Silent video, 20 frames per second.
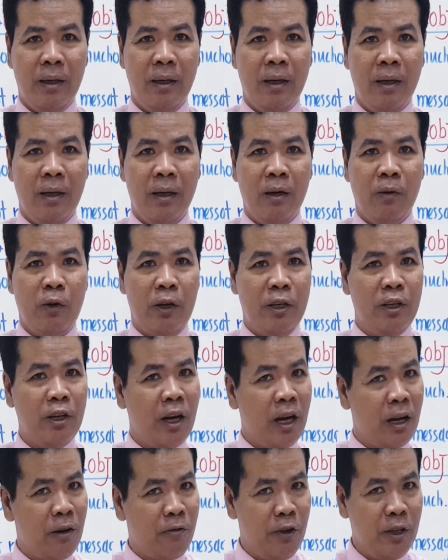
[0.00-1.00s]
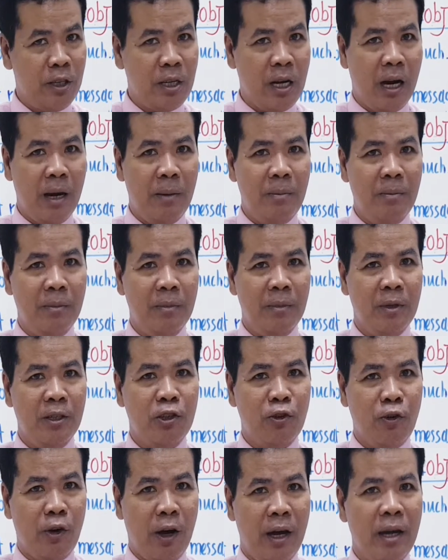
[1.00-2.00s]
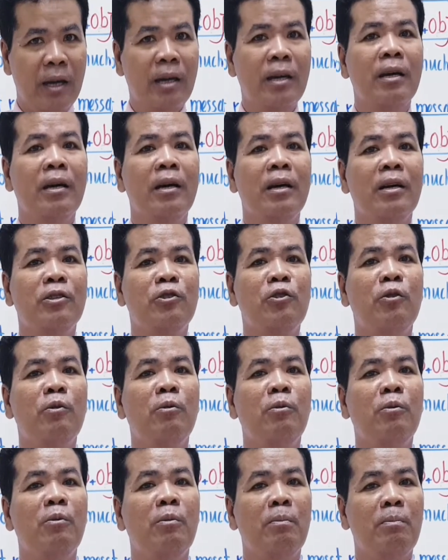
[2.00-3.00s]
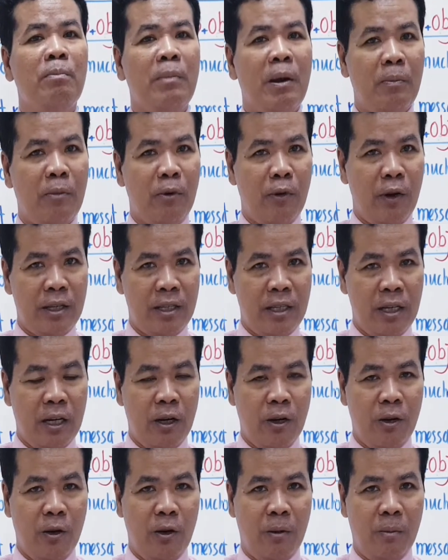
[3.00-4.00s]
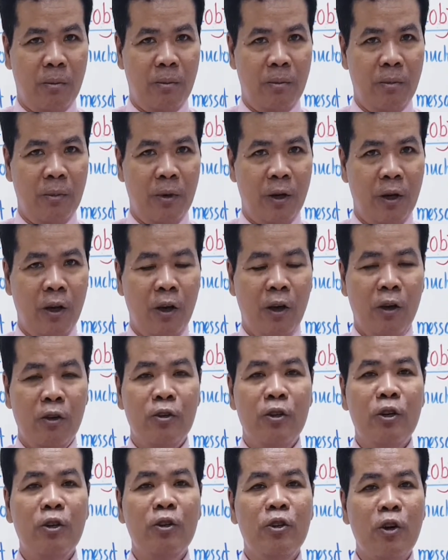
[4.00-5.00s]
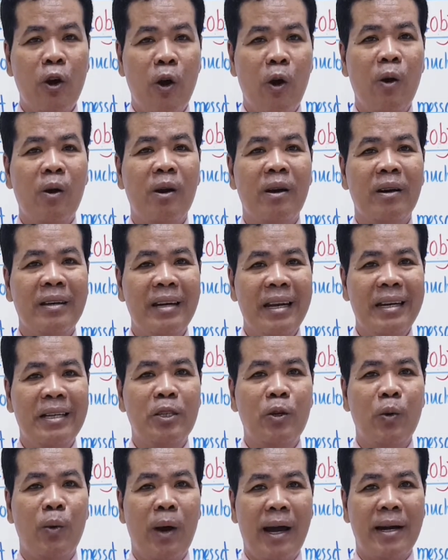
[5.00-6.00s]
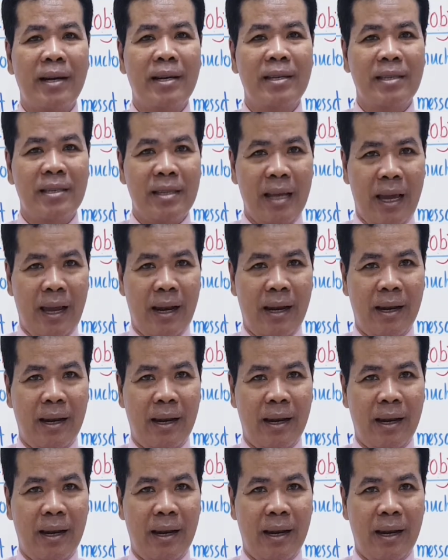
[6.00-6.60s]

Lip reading: When you got free time, try to memorize it at home. You don't need to understand.